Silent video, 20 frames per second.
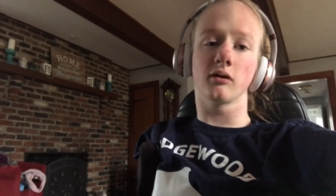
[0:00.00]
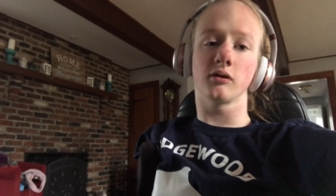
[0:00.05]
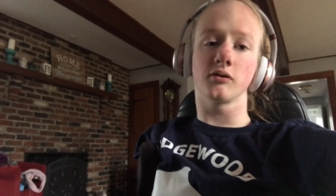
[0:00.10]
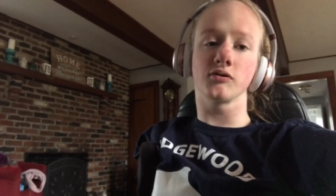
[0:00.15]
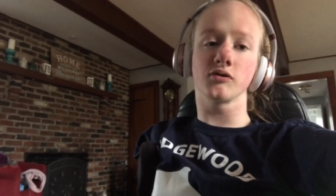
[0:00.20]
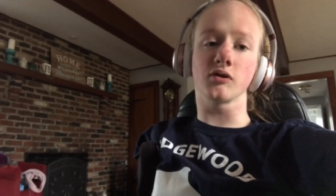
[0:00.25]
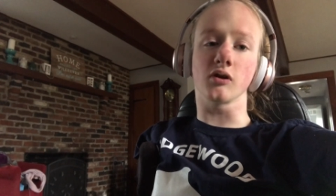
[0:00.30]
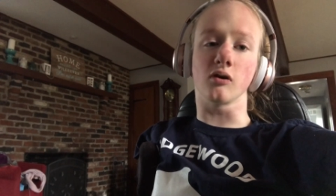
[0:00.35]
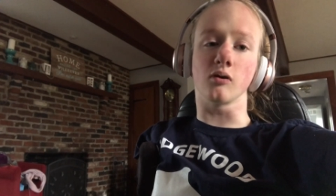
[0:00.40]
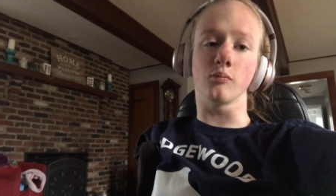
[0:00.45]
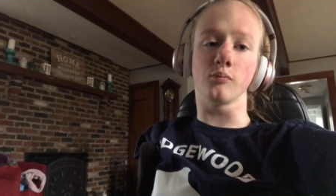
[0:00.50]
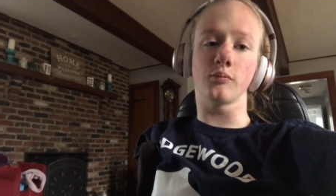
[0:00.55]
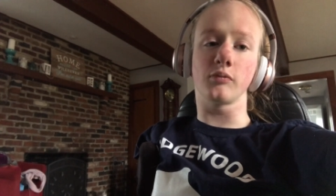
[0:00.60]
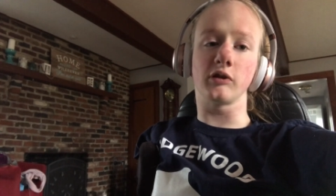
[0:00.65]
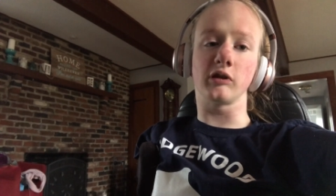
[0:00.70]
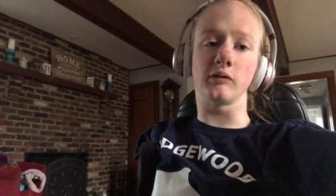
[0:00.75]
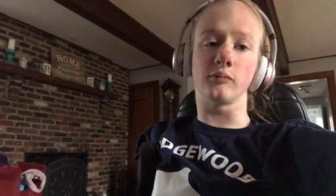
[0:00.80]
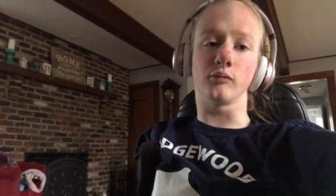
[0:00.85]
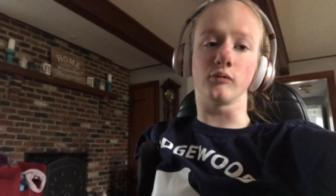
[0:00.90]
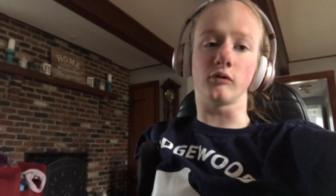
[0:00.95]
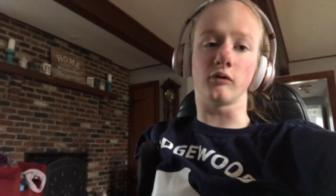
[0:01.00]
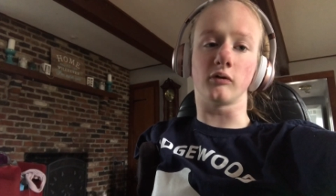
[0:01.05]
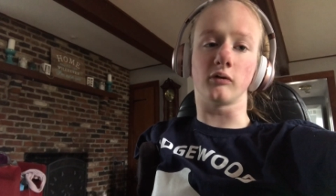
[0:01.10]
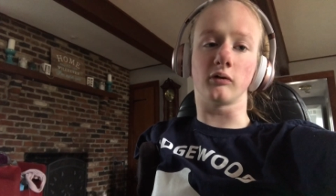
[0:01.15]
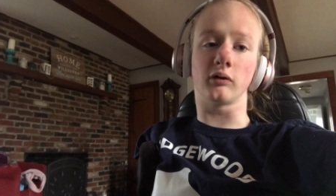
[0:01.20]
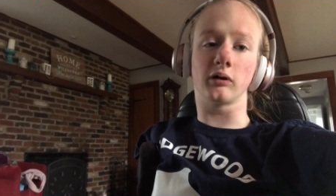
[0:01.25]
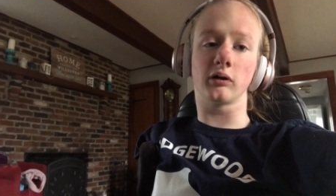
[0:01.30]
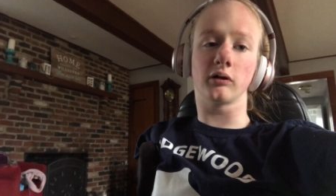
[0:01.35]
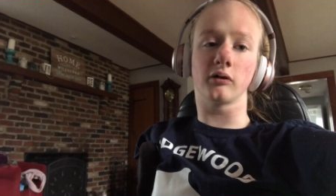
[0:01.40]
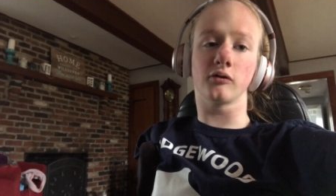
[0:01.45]
Some
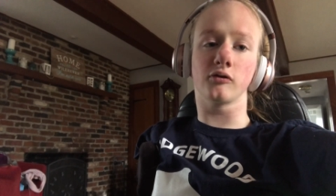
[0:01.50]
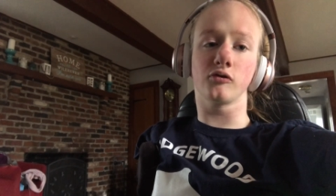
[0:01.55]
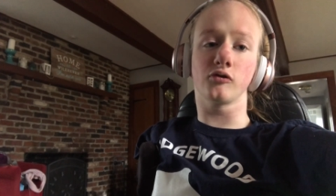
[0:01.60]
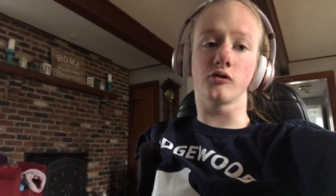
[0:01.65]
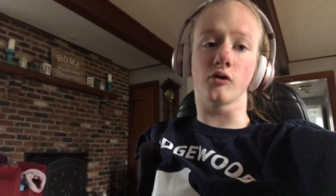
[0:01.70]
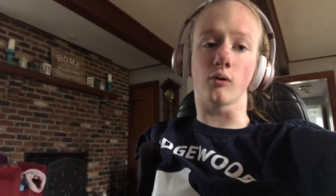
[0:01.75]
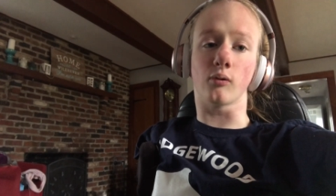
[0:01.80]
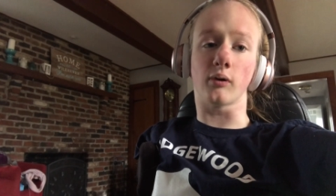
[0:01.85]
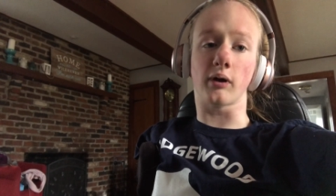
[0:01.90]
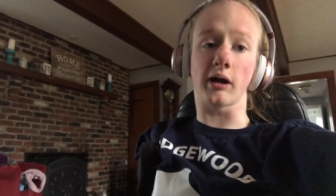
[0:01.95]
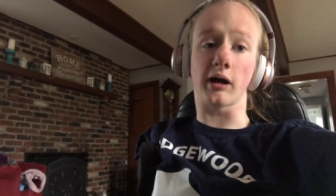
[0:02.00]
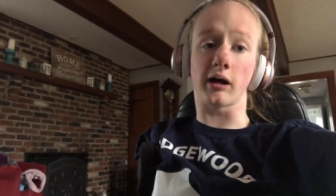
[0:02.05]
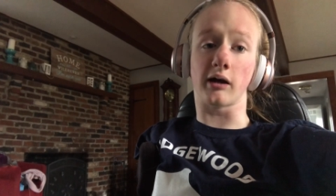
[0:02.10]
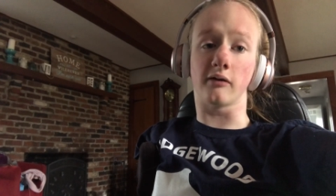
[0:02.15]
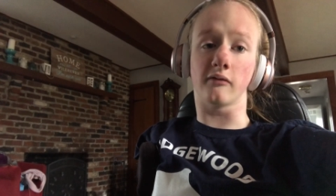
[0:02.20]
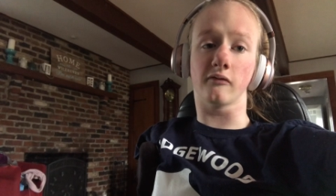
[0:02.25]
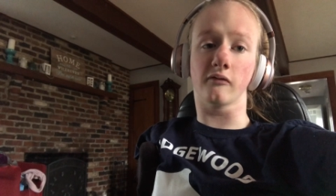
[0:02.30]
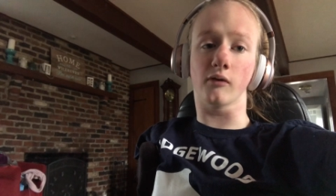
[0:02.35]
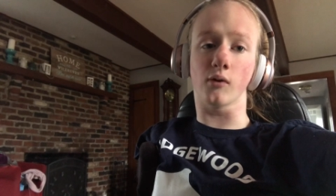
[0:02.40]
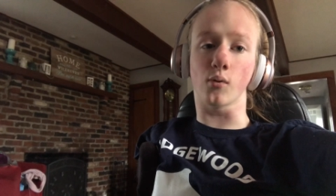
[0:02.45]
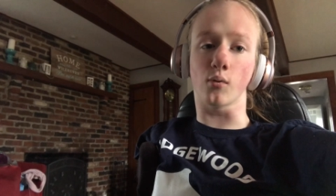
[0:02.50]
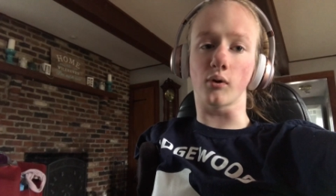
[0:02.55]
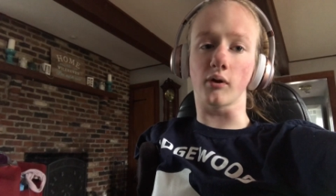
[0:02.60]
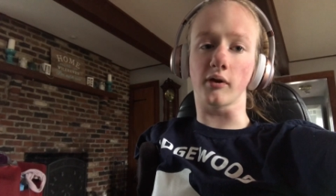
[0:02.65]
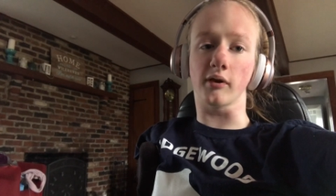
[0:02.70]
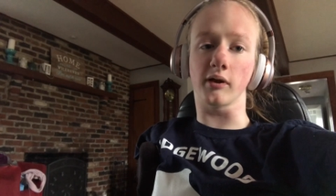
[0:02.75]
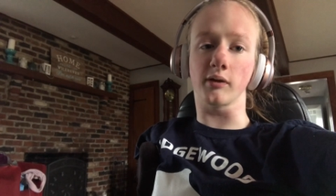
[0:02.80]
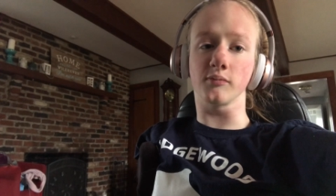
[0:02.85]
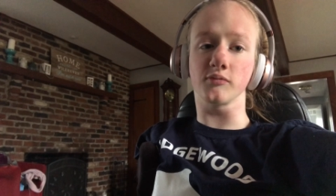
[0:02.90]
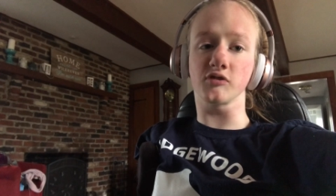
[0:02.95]
people don't have lower
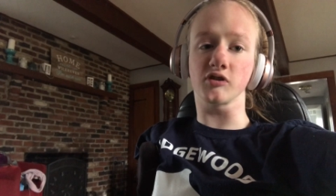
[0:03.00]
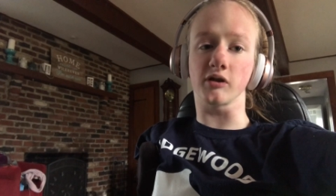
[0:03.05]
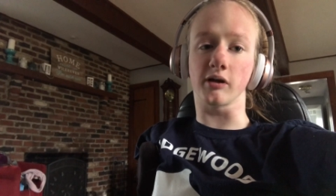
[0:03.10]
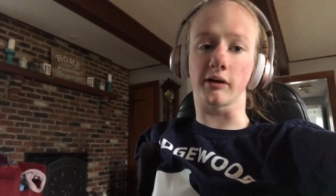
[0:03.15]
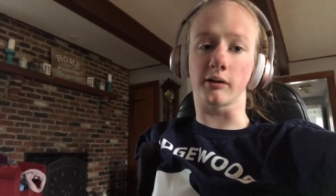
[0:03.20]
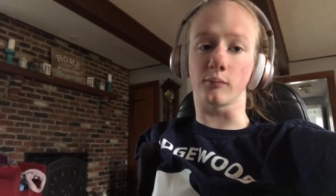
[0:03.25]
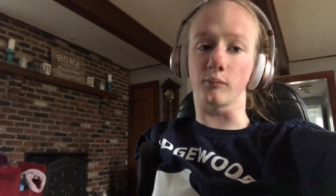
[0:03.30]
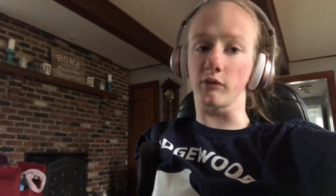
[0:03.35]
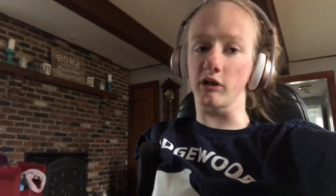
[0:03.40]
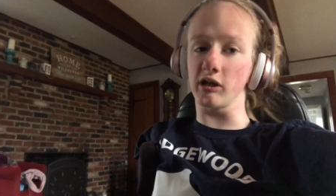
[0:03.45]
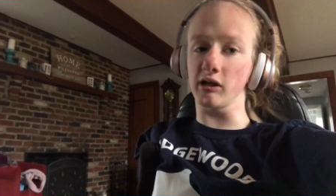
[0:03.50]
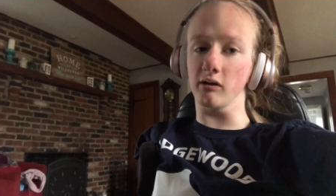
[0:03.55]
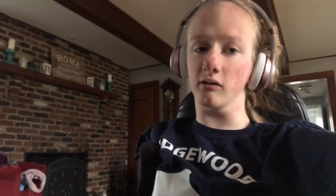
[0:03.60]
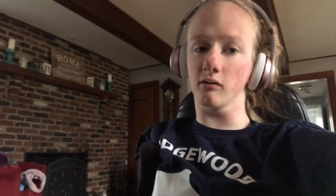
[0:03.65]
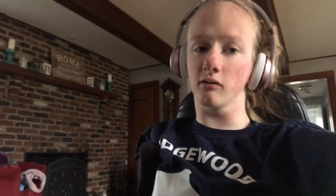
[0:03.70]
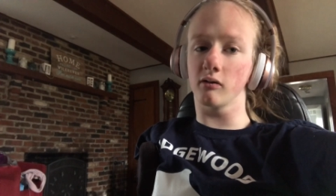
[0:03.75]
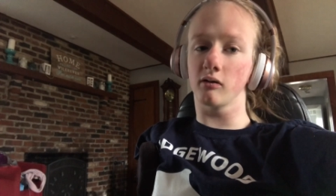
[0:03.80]
limbs like me,